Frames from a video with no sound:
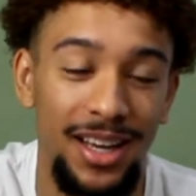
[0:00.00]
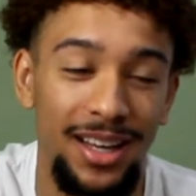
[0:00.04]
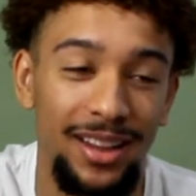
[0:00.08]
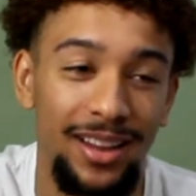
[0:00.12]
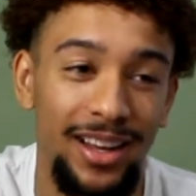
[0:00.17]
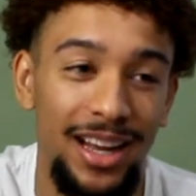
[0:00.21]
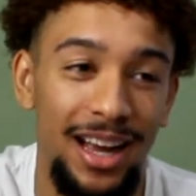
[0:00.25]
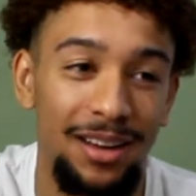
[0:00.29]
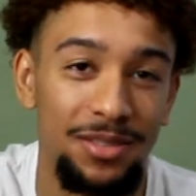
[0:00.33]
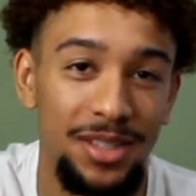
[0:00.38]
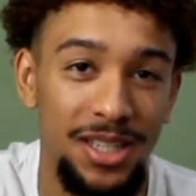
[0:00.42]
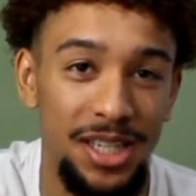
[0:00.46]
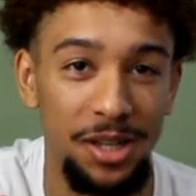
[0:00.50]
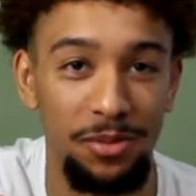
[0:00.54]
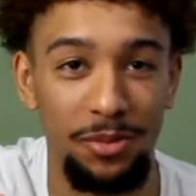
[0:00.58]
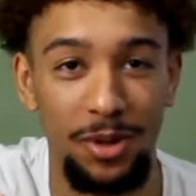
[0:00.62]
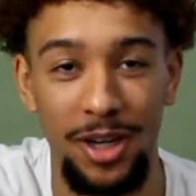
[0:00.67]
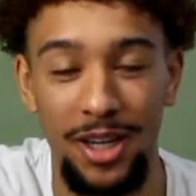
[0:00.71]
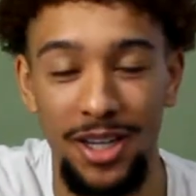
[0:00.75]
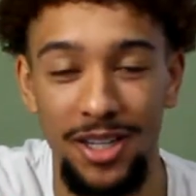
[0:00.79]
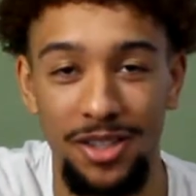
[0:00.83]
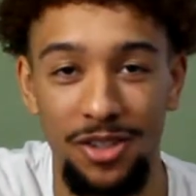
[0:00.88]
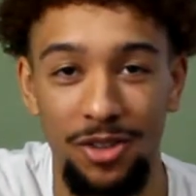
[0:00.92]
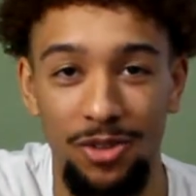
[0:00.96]
Like I've seen them
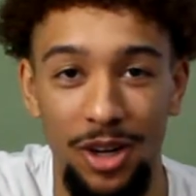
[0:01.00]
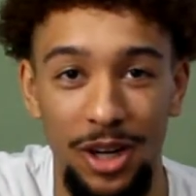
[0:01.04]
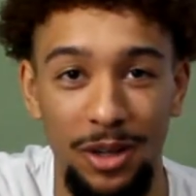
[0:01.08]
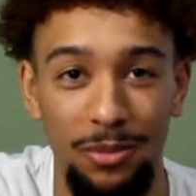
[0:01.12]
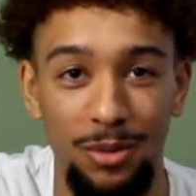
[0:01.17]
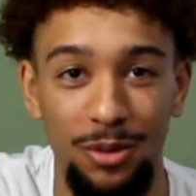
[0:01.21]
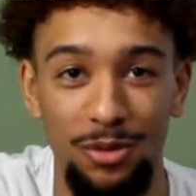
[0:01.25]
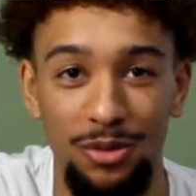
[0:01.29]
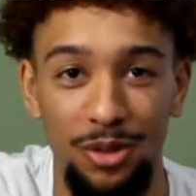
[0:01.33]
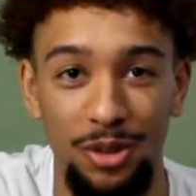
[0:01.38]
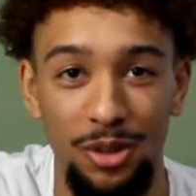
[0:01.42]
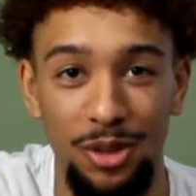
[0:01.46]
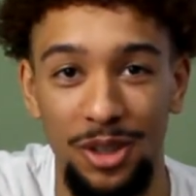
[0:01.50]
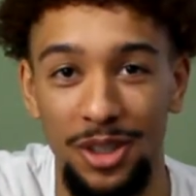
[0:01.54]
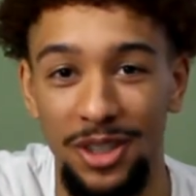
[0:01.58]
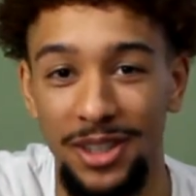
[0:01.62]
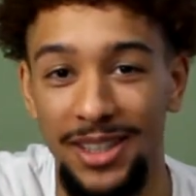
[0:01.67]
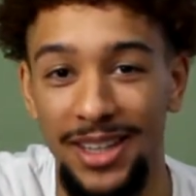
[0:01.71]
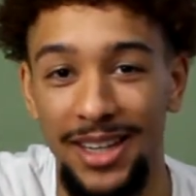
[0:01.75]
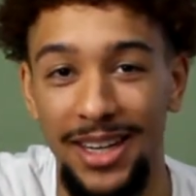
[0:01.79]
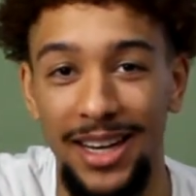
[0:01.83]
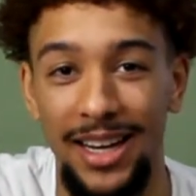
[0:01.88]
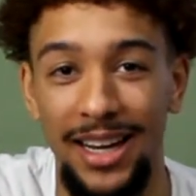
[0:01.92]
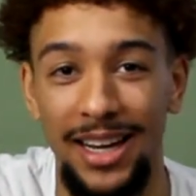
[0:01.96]
on Instagram
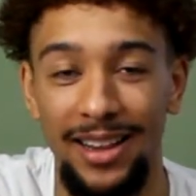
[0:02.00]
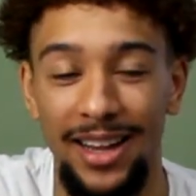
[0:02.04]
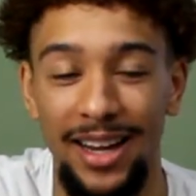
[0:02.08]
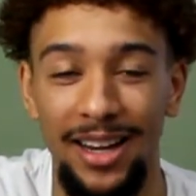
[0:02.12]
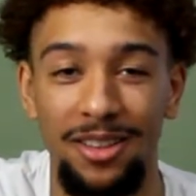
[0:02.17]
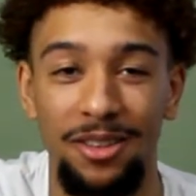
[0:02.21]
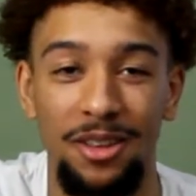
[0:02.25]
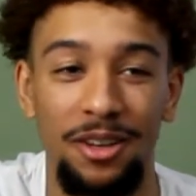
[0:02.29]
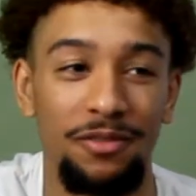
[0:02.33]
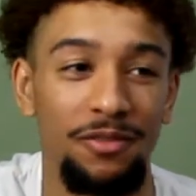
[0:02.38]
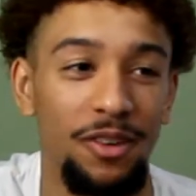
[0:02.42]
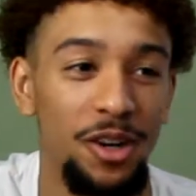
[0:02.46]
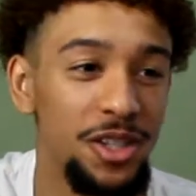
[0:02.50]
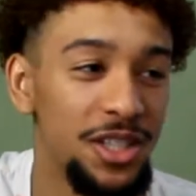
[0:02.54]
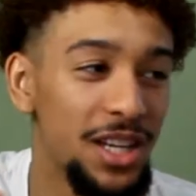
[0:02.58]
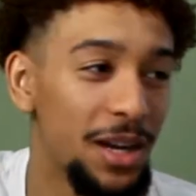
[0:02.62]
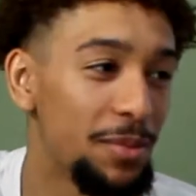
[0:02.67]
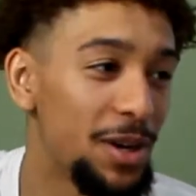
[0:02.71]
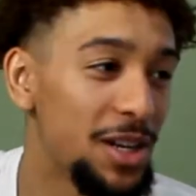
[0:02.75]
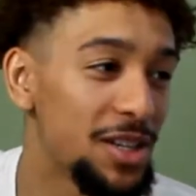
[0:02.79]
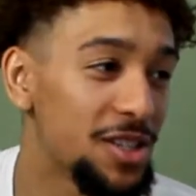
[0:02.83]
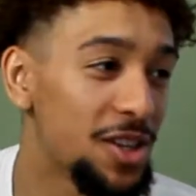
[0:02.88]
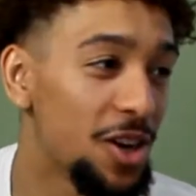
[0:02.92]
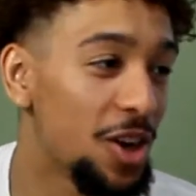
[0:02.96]
before. And like the first
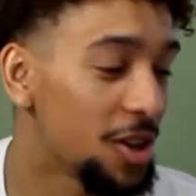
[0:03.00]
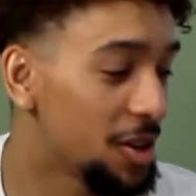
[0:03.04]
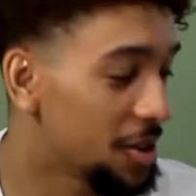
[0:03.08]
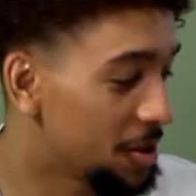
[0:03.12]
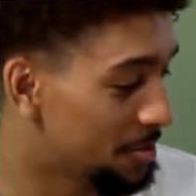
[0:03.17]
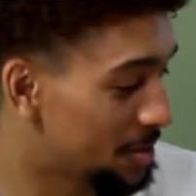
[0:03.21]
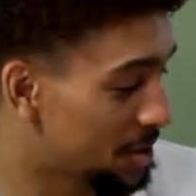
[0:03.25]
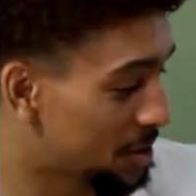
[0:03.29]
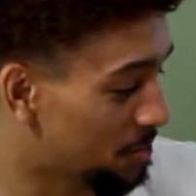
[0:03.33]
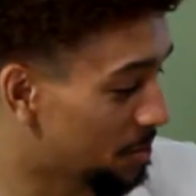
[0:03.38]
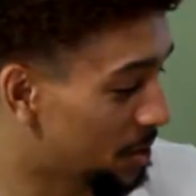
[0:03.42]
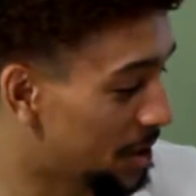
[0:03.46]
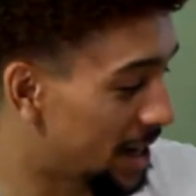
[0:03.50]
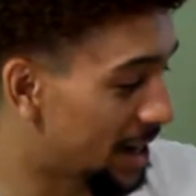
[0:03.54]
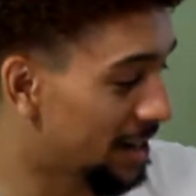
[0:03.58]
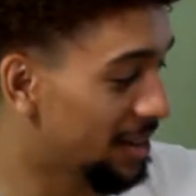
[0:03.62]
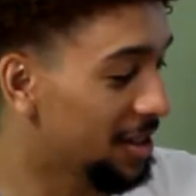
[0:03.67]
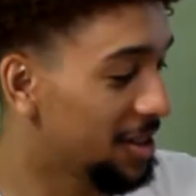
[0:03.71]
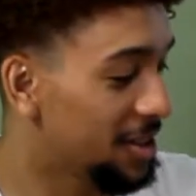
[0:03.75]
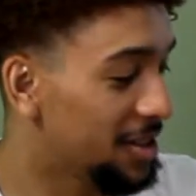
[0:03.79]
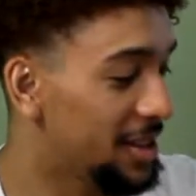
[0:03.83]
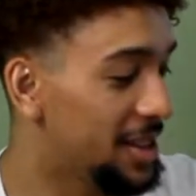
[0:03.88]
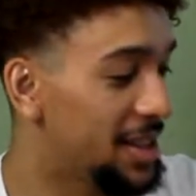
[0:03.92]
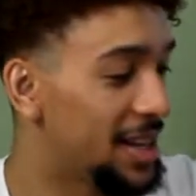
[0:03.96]
time I saw them is when I
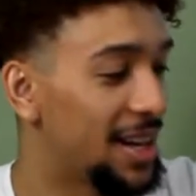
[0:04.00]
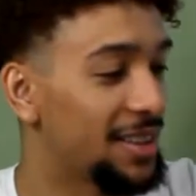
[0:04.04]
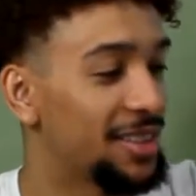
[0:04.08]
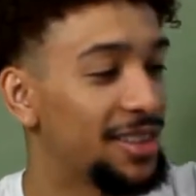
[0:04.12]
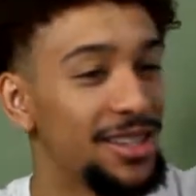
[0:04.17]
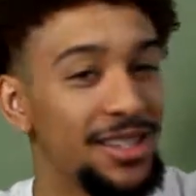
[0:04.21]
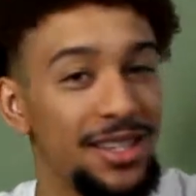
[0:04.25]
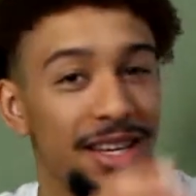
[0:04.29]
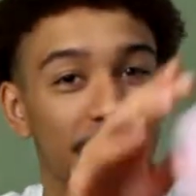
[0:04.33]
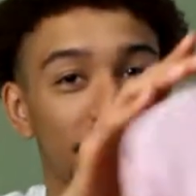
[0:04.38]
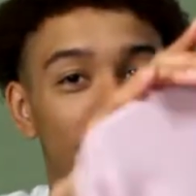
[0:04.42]
literally got this